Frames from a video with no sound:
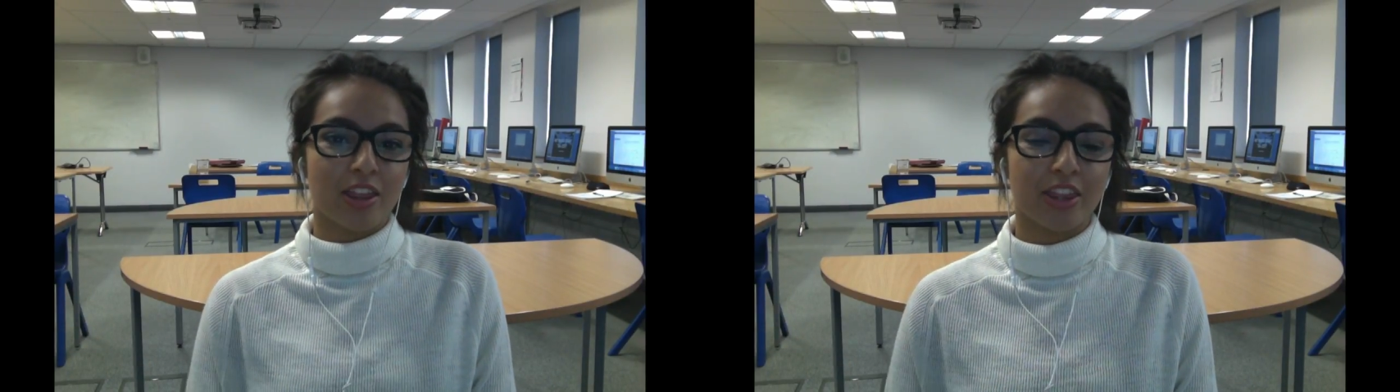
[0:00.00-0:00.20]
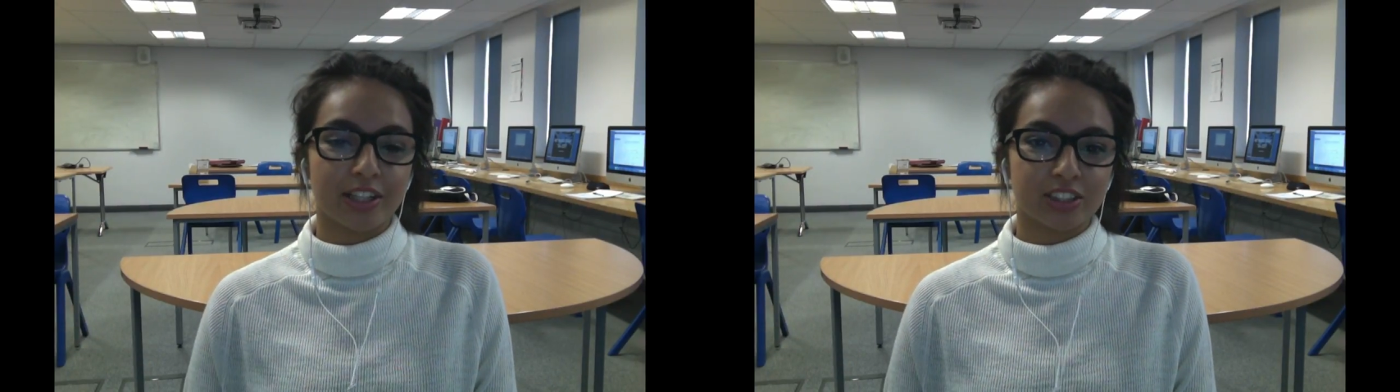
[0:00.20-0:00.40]

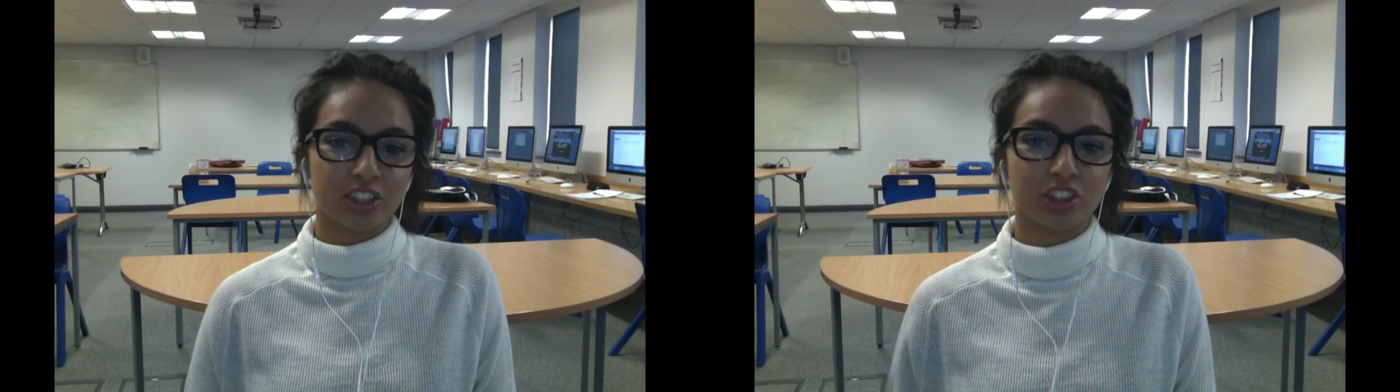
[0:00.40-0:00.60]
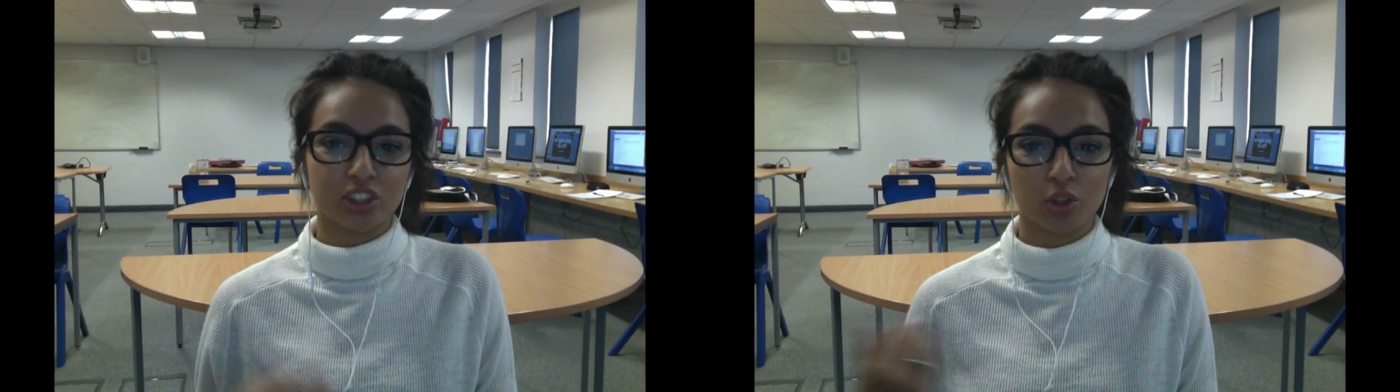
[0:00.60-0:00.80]
things
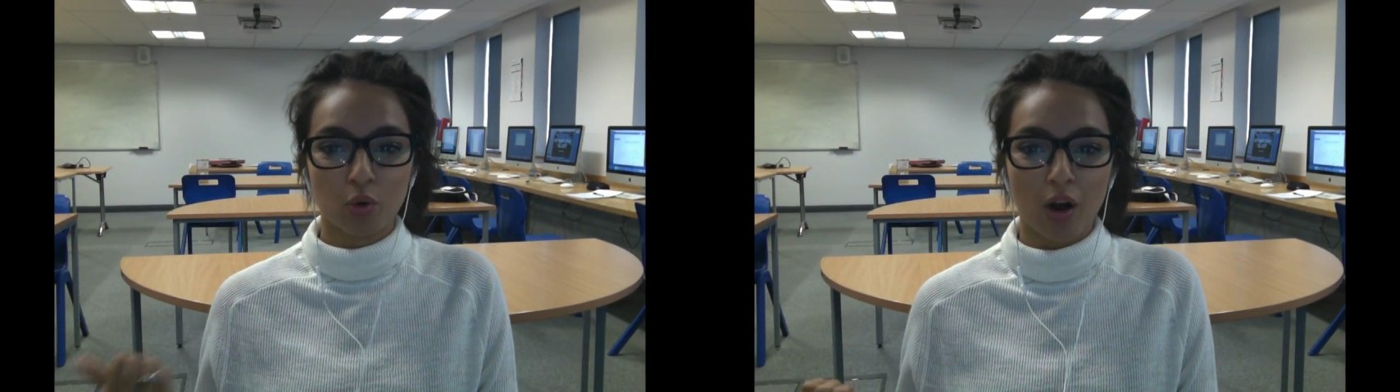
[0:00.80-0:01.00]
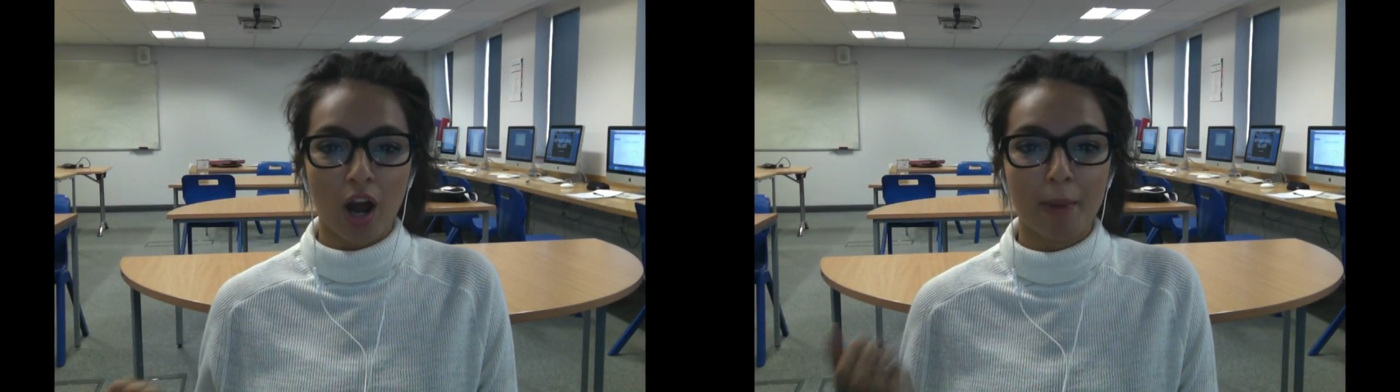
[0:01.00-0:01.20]
such as
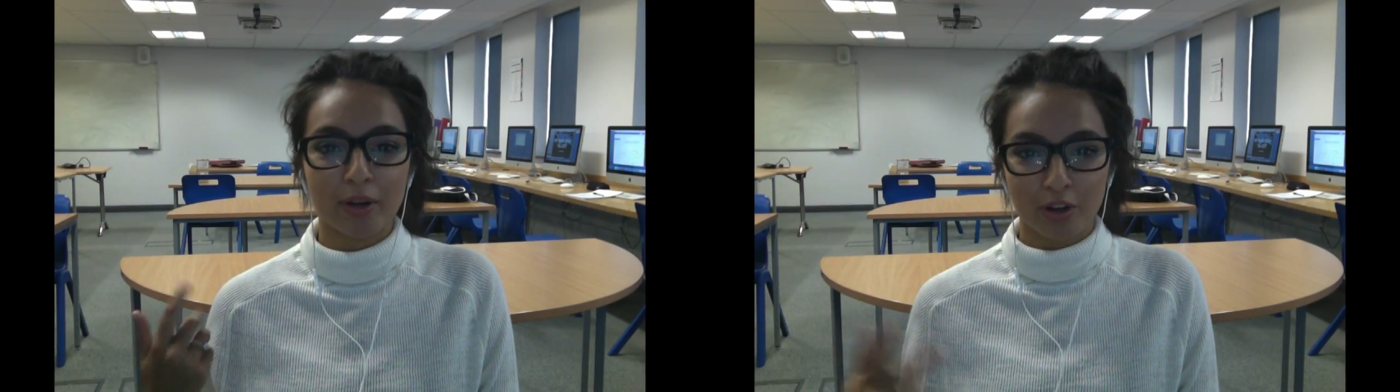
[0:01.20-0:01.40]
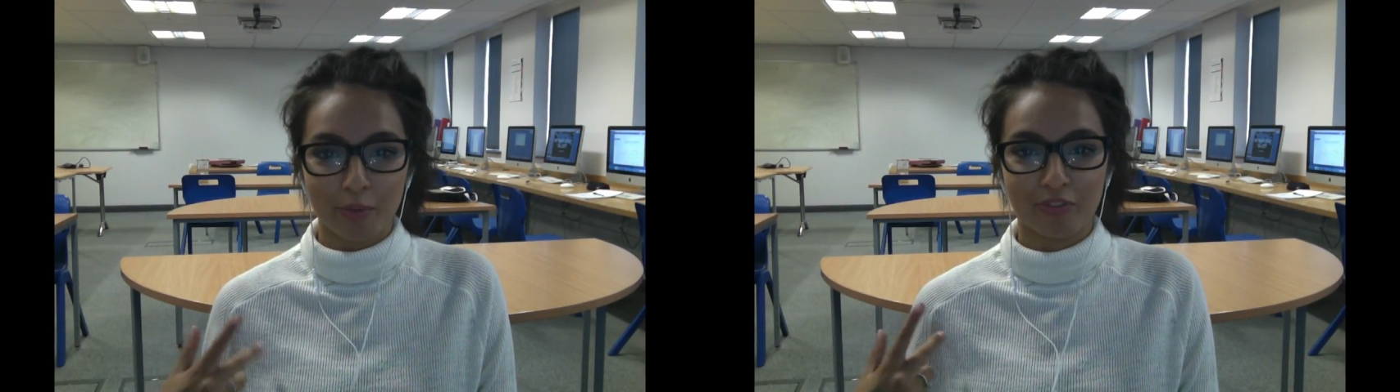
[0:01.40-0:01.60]
crime
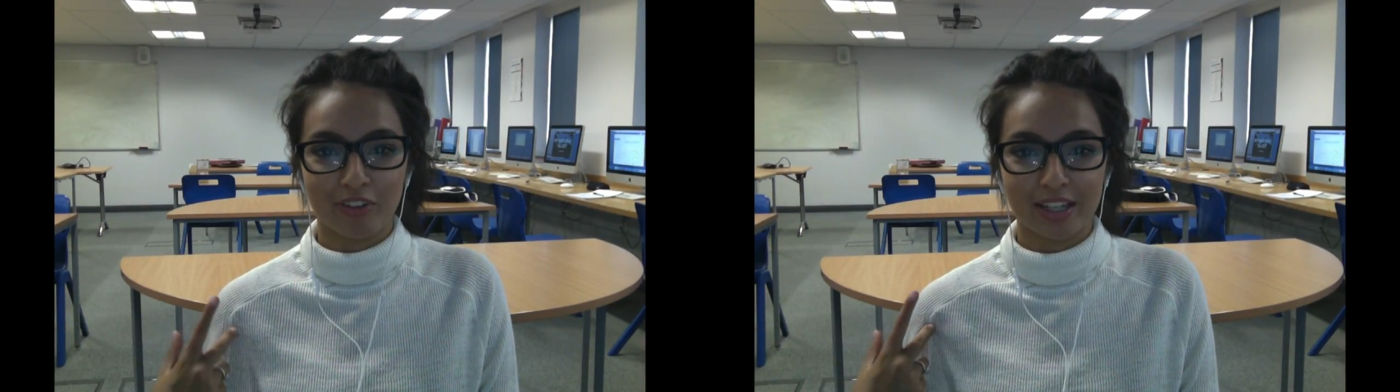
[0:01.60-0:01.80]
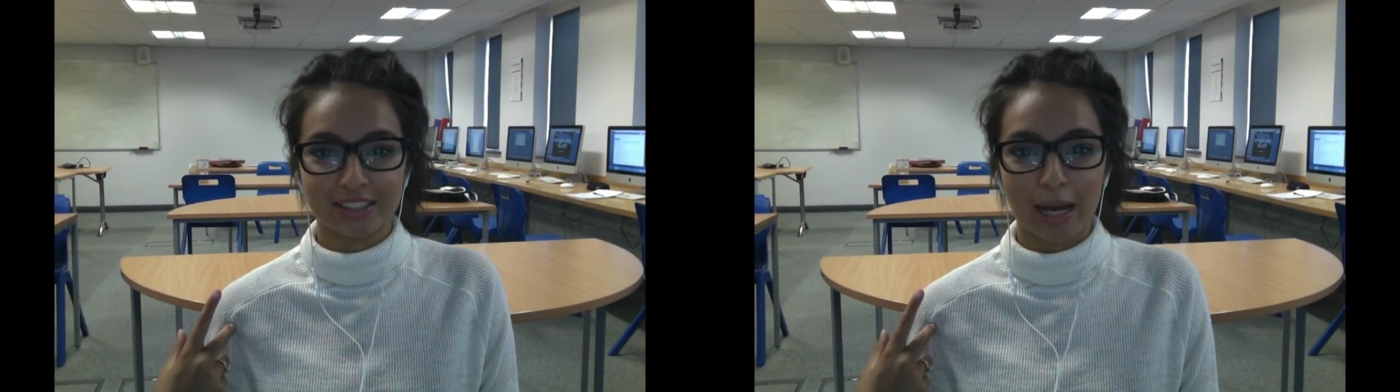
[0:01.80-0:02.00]
and
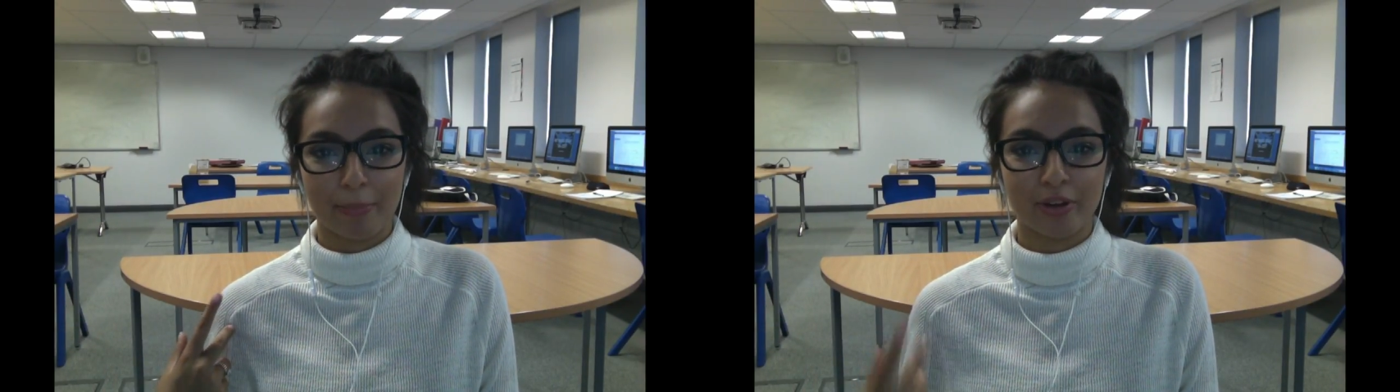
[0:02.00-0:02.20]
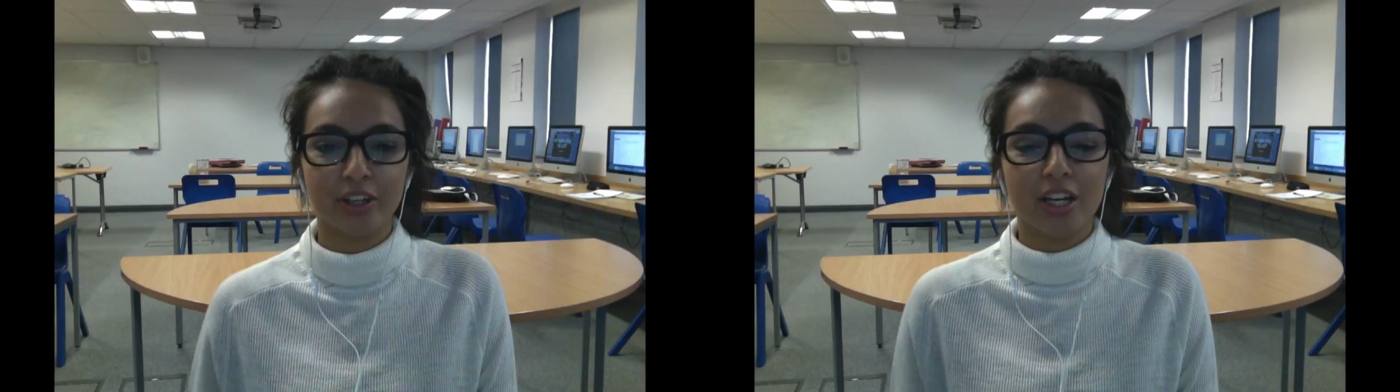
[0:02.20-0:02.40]
conflict
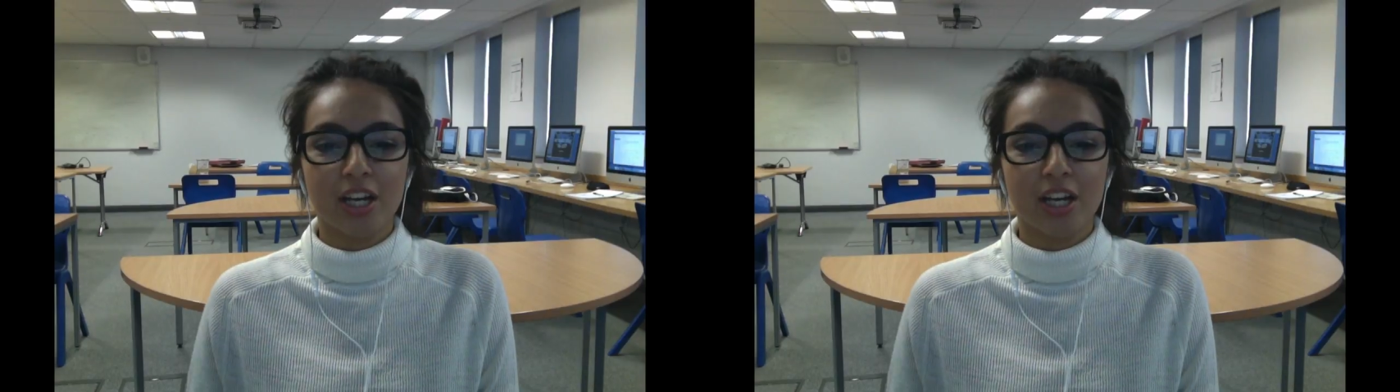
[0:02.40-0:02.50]
happen.